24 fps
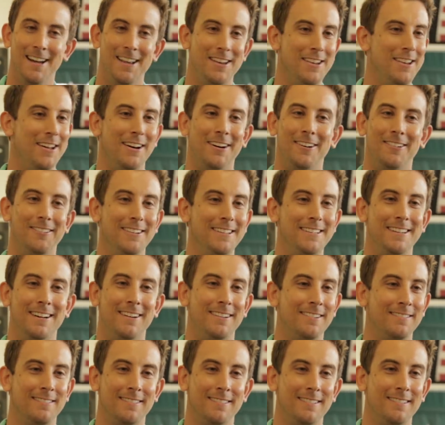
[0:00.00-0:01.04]
No, we
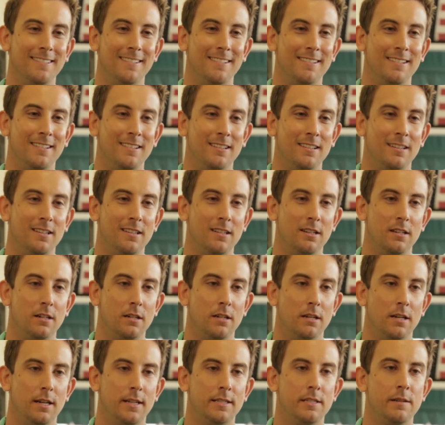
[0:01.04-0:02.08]
don't.
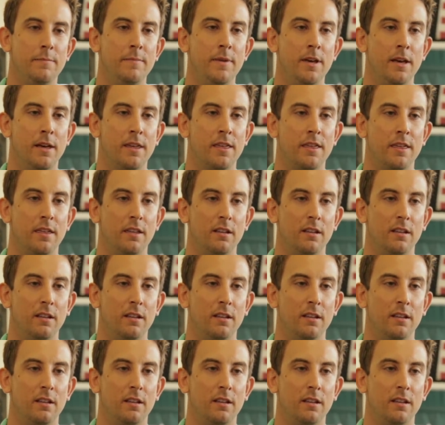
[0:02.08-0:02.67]
It's a myth.